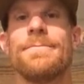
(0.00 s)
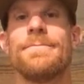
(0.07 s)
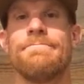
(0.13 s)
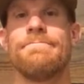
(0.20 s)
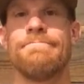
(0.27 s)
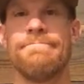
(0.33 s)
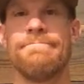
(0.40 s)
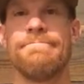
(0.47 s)

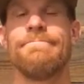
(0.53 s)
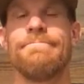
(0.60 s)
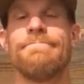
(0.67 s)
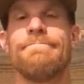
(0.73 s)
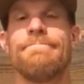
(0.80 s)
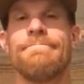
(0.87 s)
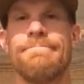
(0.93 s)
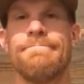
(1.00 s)

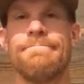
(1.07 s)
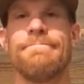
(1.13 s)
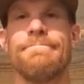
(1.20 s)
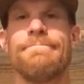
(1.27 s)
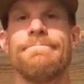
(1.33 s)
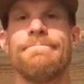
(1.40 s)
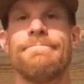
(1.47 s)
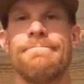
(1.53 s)

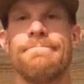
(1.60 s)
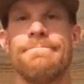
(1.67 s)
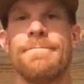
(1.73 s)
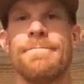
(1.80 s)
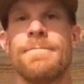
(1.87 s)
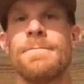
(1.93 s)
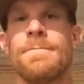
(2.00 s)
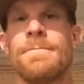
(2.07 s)

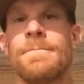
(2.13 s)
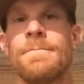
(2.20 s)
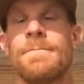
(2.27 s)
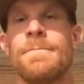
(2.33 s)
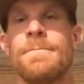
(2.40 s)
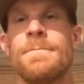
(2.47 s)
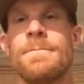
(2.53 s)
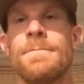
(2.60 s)

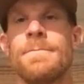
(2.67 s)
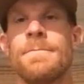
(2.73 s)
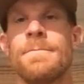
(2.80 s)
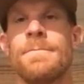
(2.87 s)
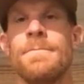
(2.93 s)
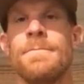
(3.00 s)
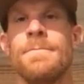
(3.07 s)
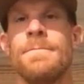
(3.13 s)

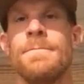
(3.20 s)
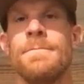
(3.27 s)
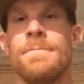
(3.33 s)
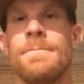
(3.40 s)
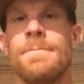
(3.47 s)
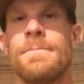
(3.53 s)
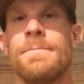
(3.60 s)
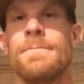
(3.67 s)

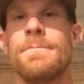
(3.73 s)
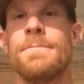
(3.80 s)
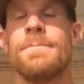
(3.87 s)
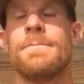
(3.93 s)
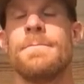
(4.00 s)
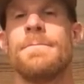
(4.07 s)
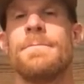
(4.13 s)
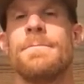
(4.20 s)

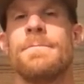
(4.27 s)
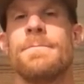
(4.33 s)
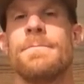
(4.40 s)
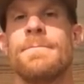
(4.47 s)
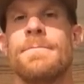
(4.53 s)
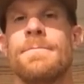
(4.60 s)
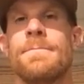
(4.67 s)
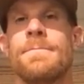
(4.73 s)

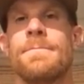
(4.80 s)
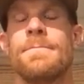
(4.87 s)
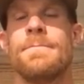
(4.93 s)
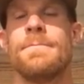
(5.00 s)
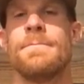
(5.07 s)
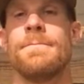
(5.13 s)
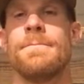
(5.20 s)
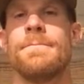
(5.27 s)

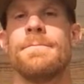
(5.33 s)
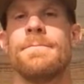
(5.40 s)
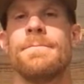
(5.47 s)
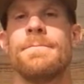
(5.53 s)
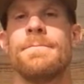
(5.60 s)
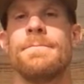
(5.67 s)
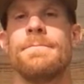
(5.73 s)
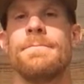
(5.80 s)

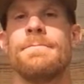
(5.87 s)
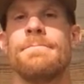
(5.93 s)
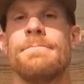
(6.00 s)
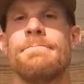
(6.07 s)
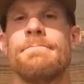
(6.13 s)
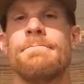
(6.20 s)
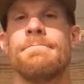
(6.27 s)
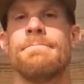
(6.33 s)

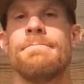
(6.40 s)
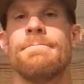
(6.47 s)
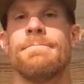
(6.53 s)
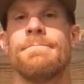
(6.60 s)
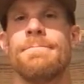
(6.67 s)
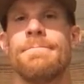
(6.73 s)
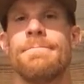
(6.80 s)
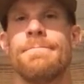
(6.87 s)

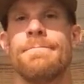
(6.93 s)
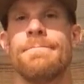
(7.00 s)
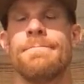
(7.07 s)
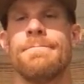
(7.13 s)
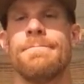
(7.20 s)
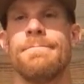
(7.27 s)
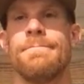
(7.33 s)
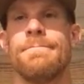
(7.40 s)

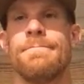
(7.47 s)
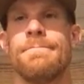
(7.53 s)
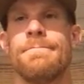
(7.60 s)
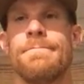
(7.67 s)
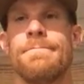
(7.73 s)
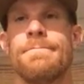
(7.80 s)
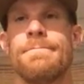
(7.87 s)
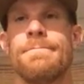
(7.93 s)
This person isn't speaking.